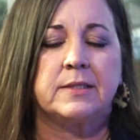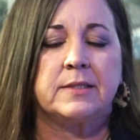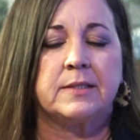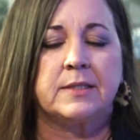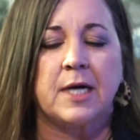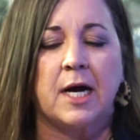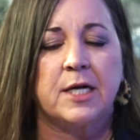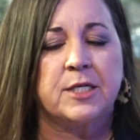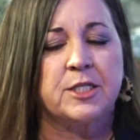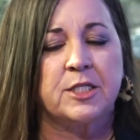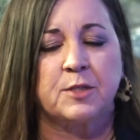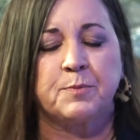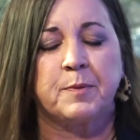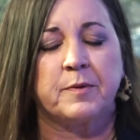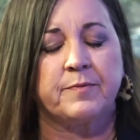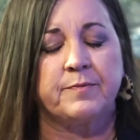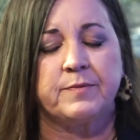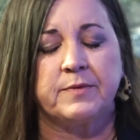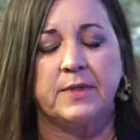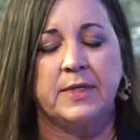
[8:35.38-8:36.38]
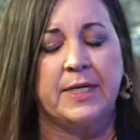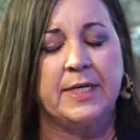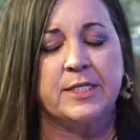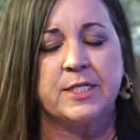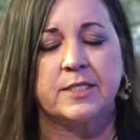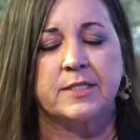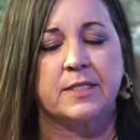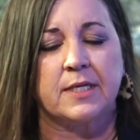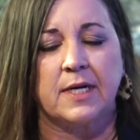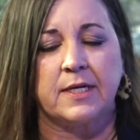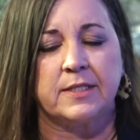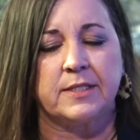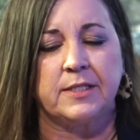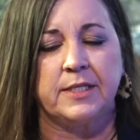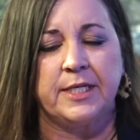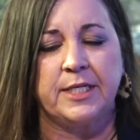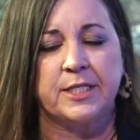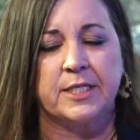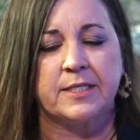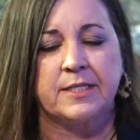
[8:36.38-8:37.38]
God just
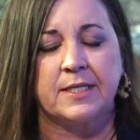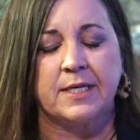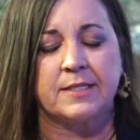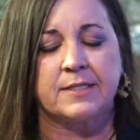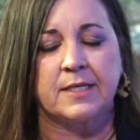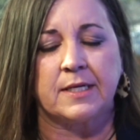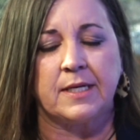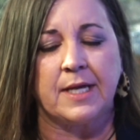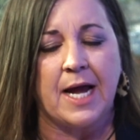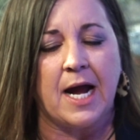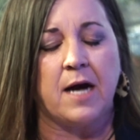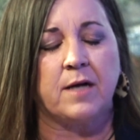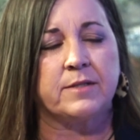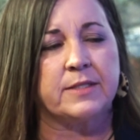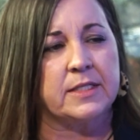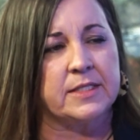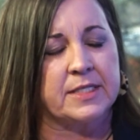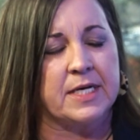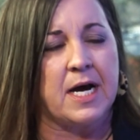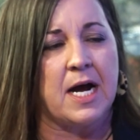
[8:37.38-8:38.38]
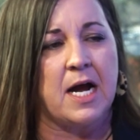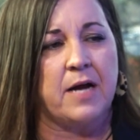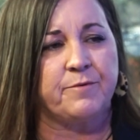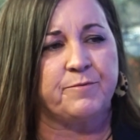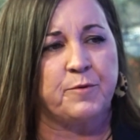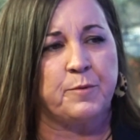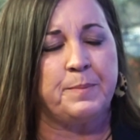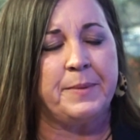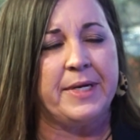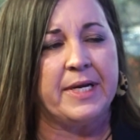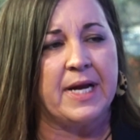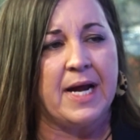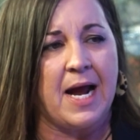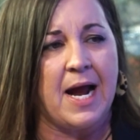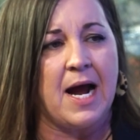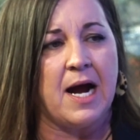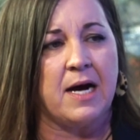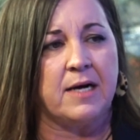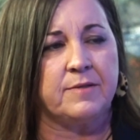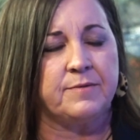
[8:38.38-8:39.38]
has allowed the time for me to
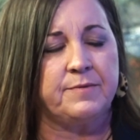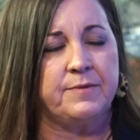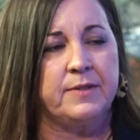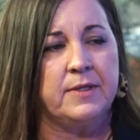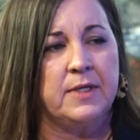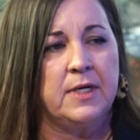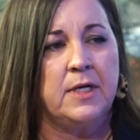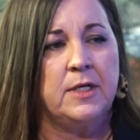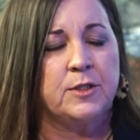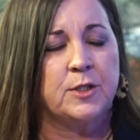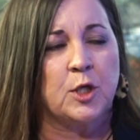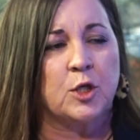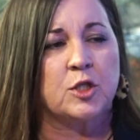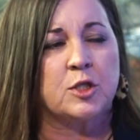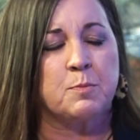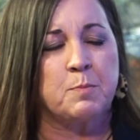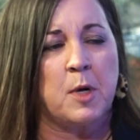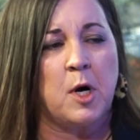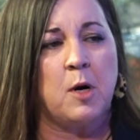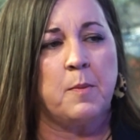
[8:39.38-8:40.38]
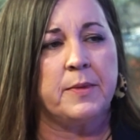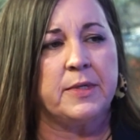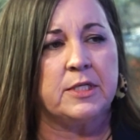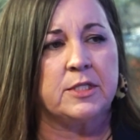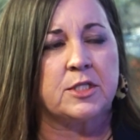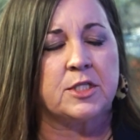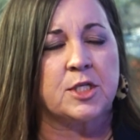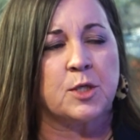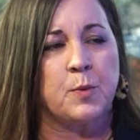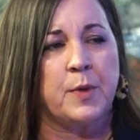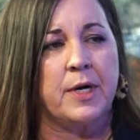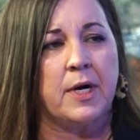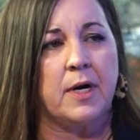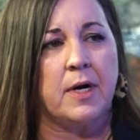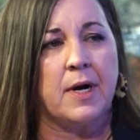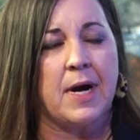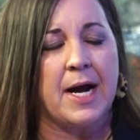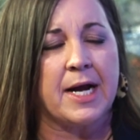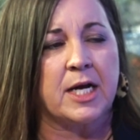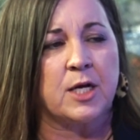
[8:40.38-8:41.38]
have those moments to
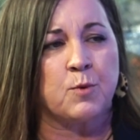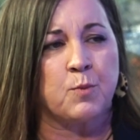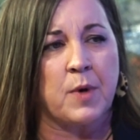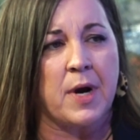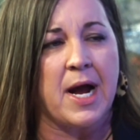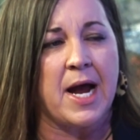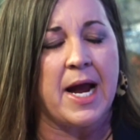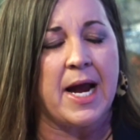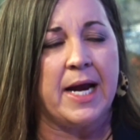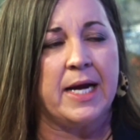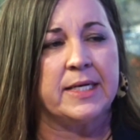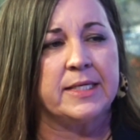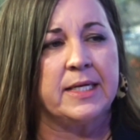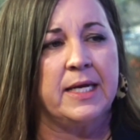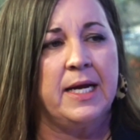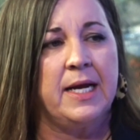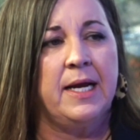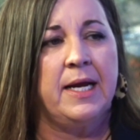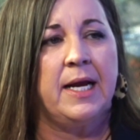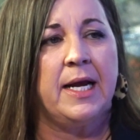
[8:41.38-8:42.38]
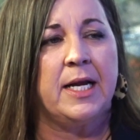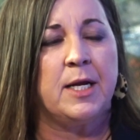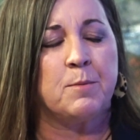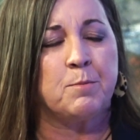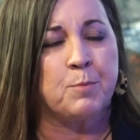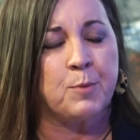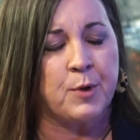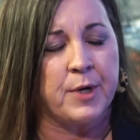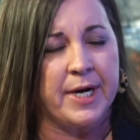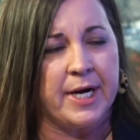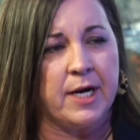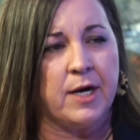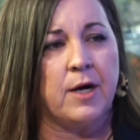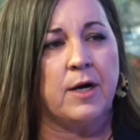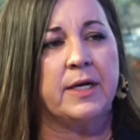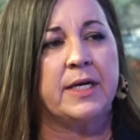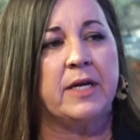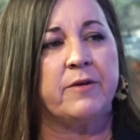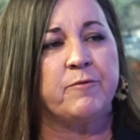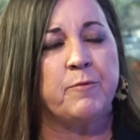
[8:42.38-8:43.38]
where I could write, and in prayer
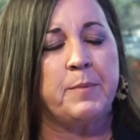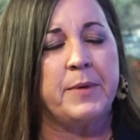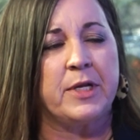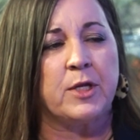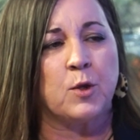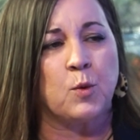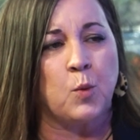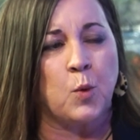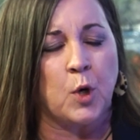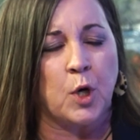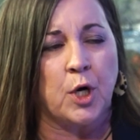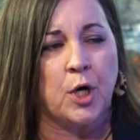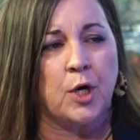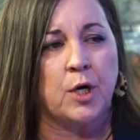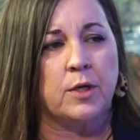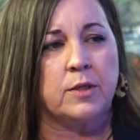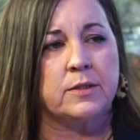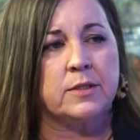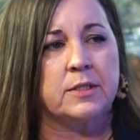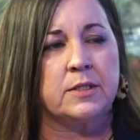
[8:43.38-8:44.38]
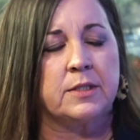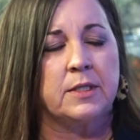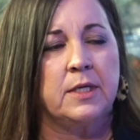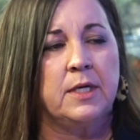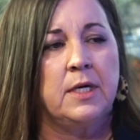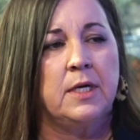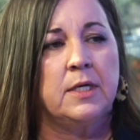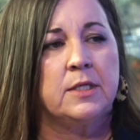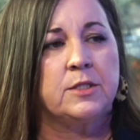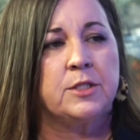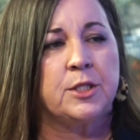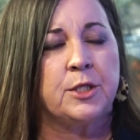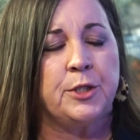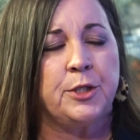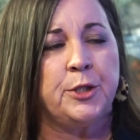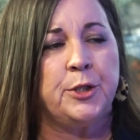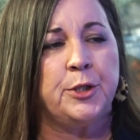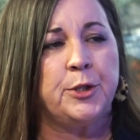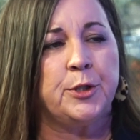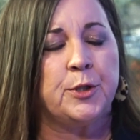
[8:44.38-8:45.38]
giving me the words to
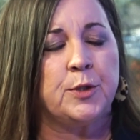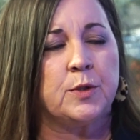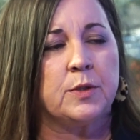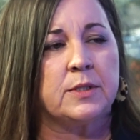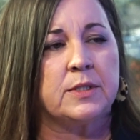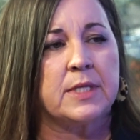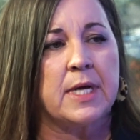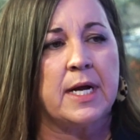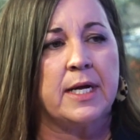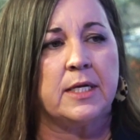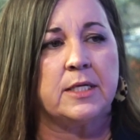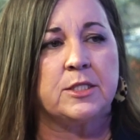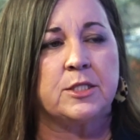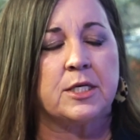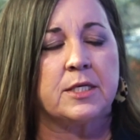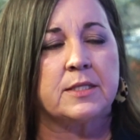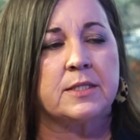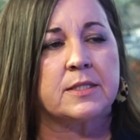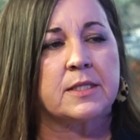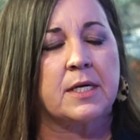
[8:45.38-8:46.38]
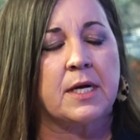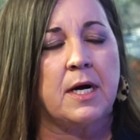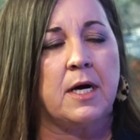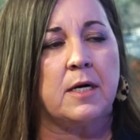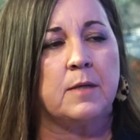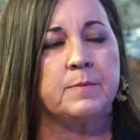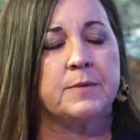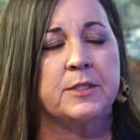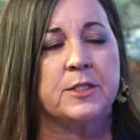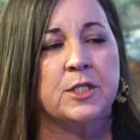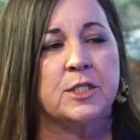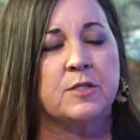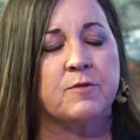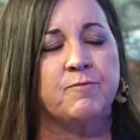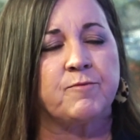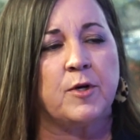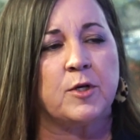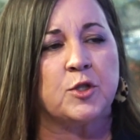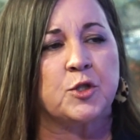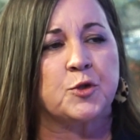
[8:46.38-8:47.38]
use, and it just
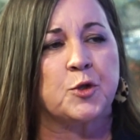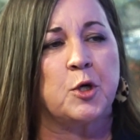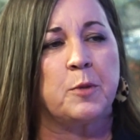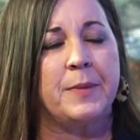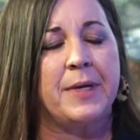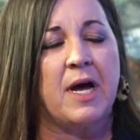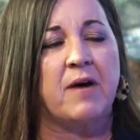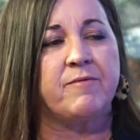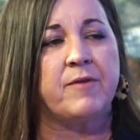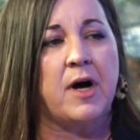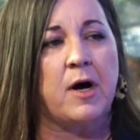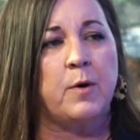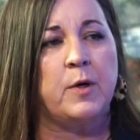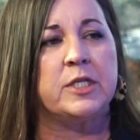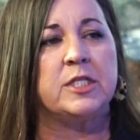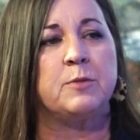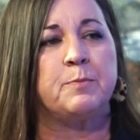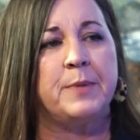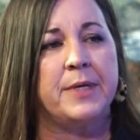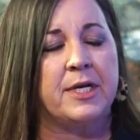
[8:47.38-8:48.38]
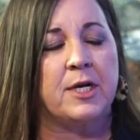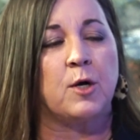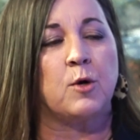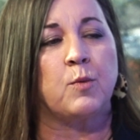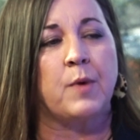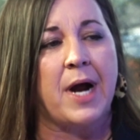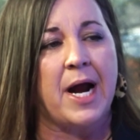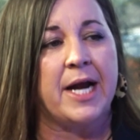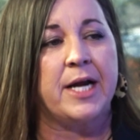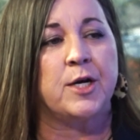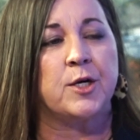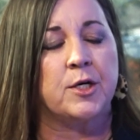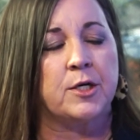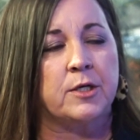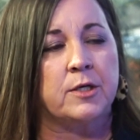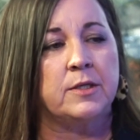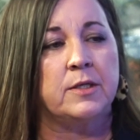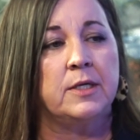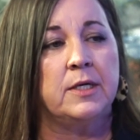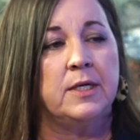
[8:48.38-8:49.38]
flows through me. I've always been a
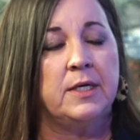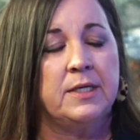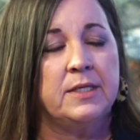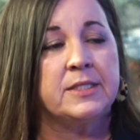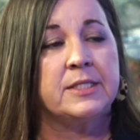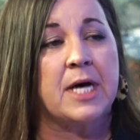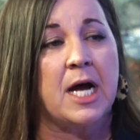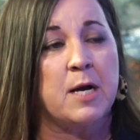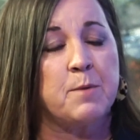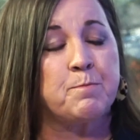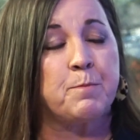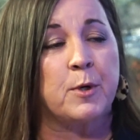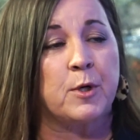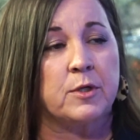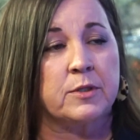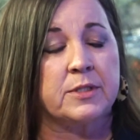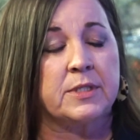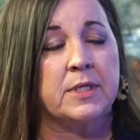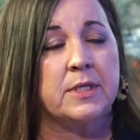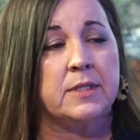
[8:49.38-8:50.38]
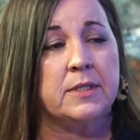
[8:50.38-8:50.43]
writer type person.